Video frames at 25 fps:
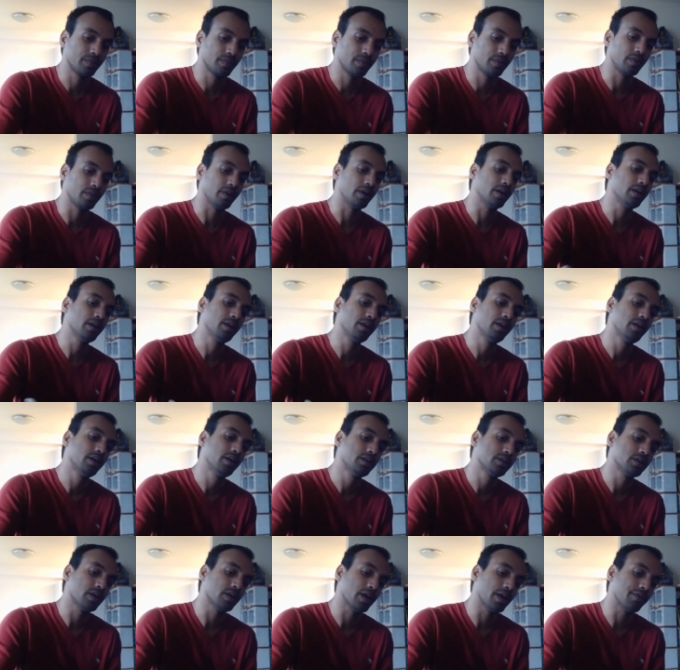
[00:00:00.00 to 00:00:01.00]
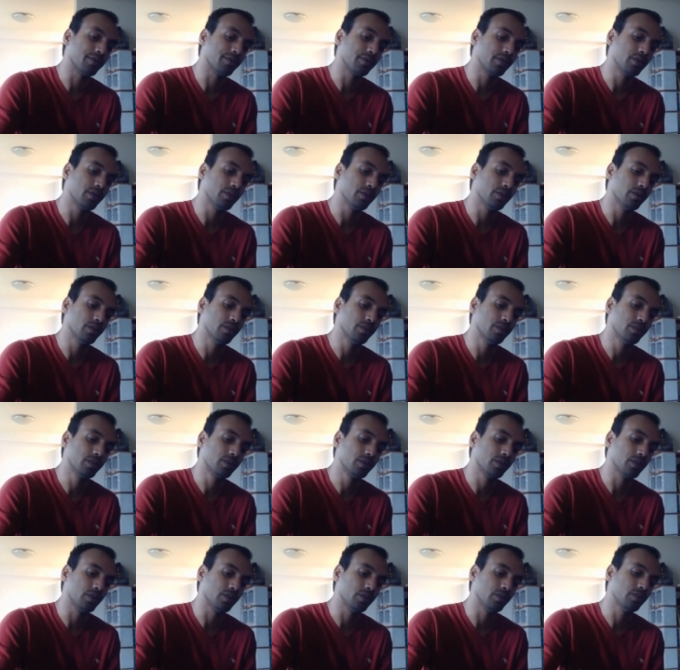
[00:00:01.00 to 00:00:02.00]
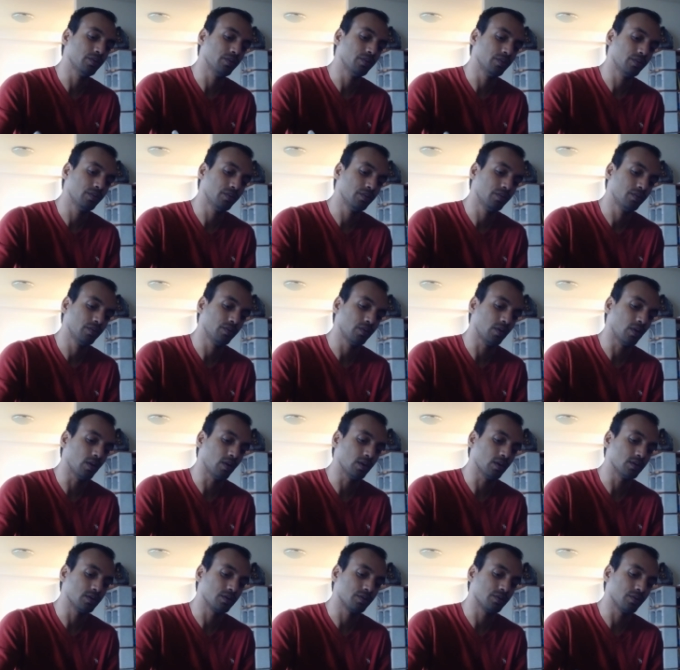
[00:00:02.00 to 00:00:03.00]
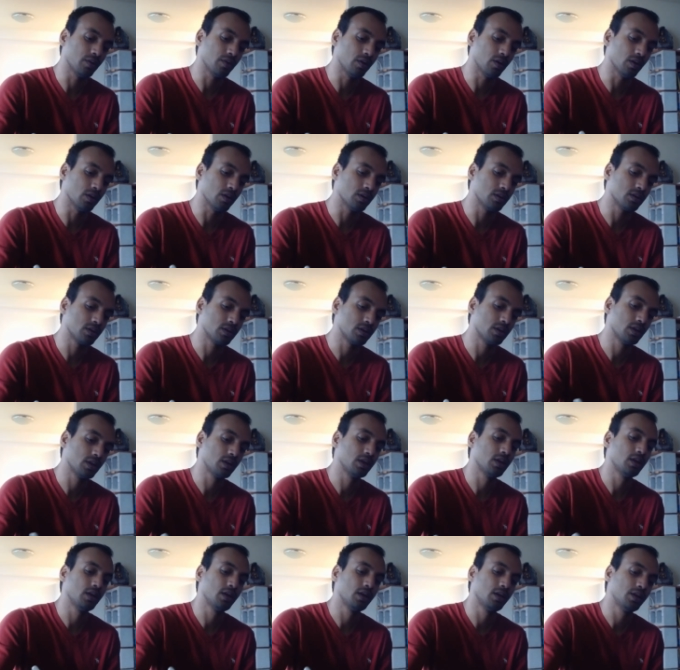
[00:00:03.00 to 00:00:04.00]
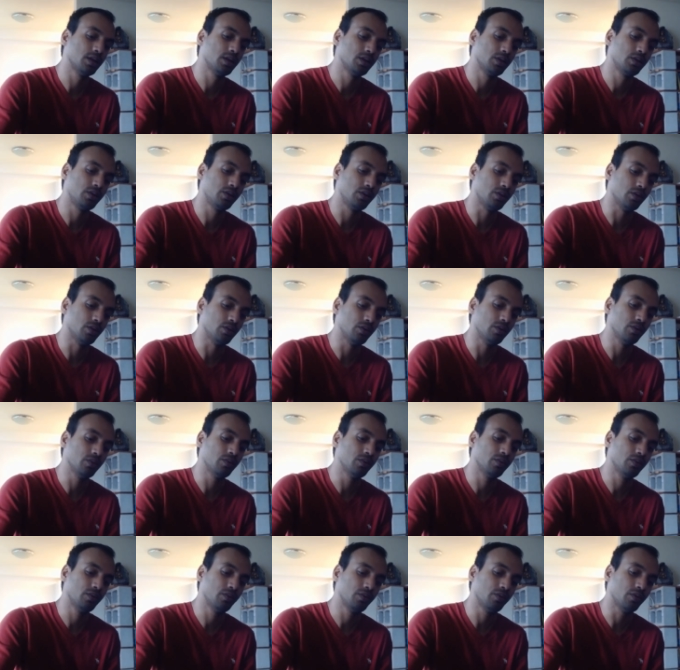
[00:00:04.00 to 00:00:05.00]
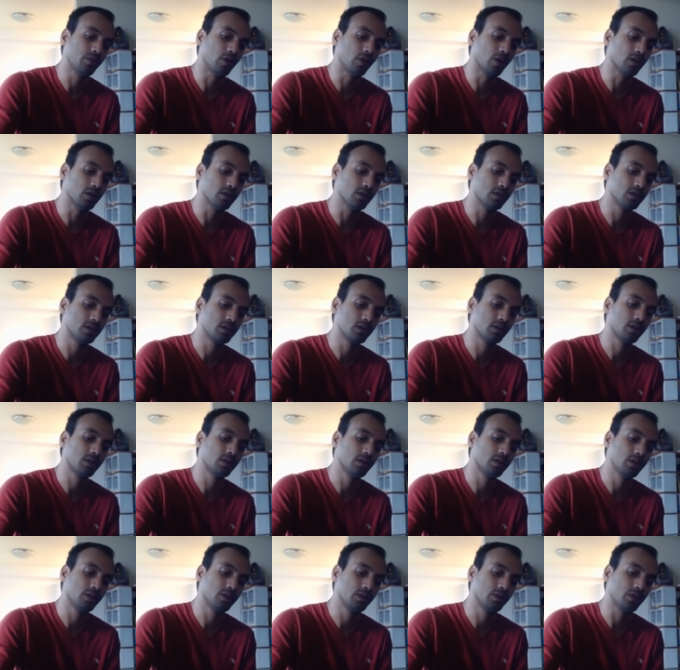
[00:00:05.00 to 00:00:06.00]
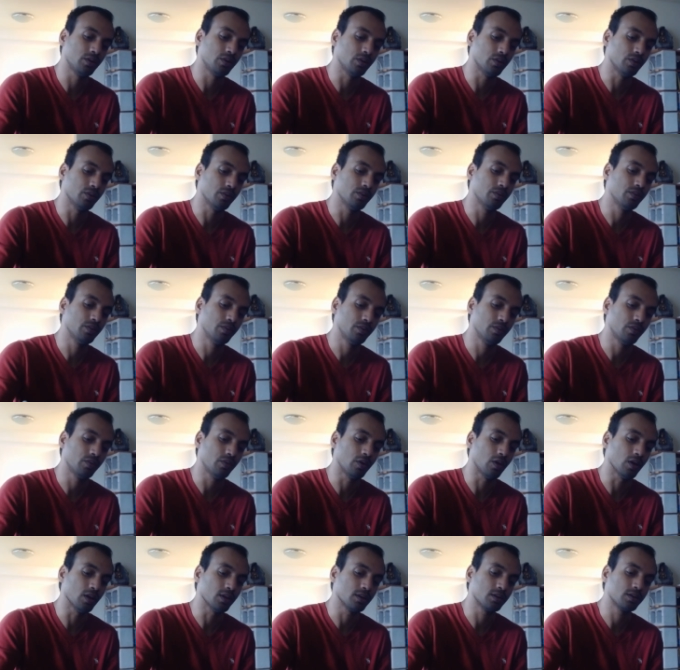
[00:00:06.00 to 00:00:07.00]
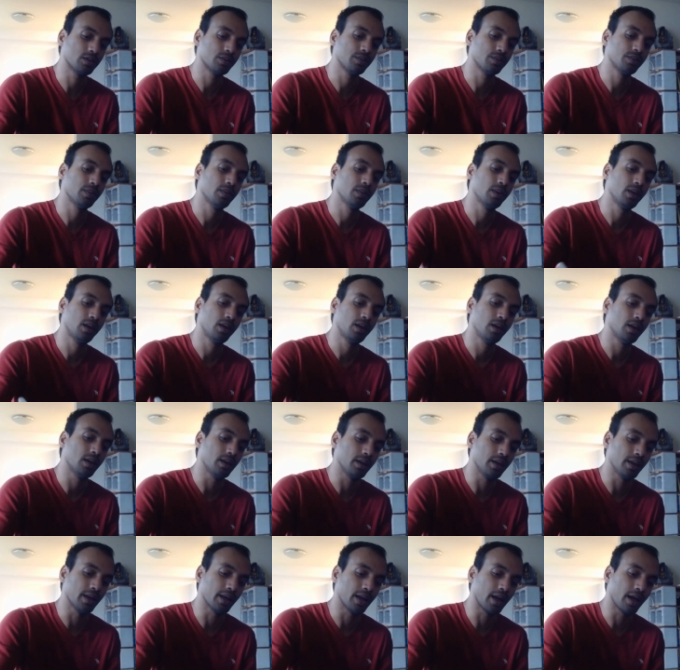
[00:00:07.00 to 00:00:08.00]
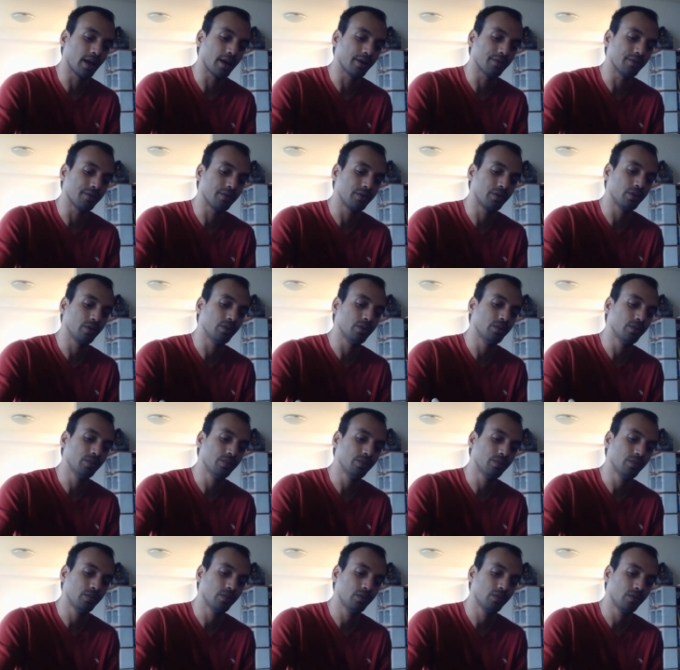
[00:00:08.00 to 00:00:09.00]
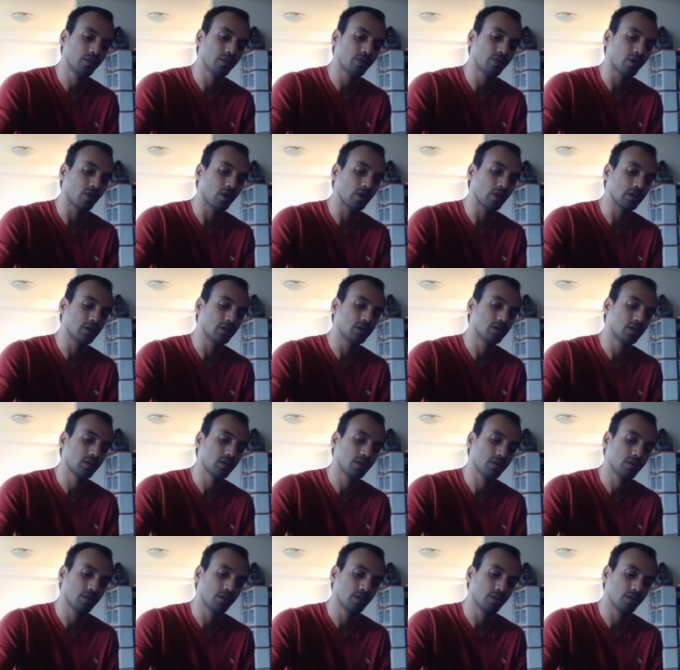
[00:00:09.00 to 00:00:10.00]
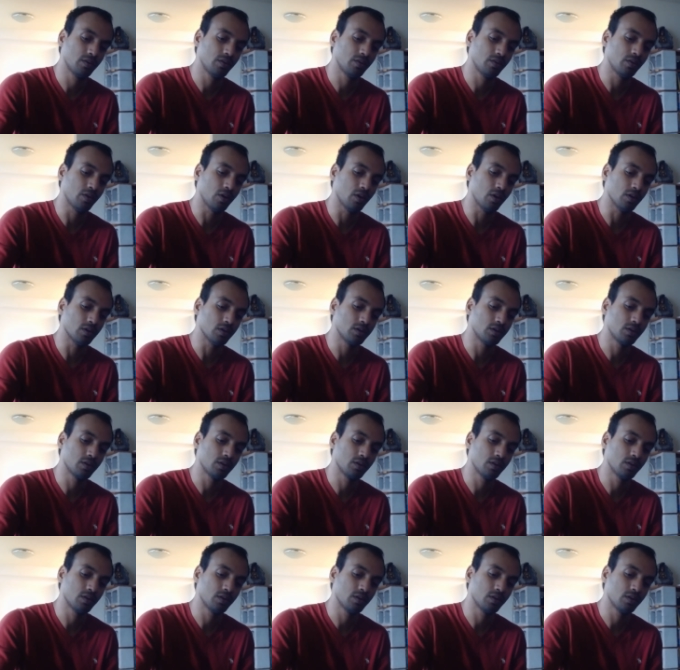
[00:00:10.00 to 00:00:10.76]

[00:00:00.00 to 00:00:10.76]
right? So I have true, true, false, false, true, false, true, false. And here I have true, false, false,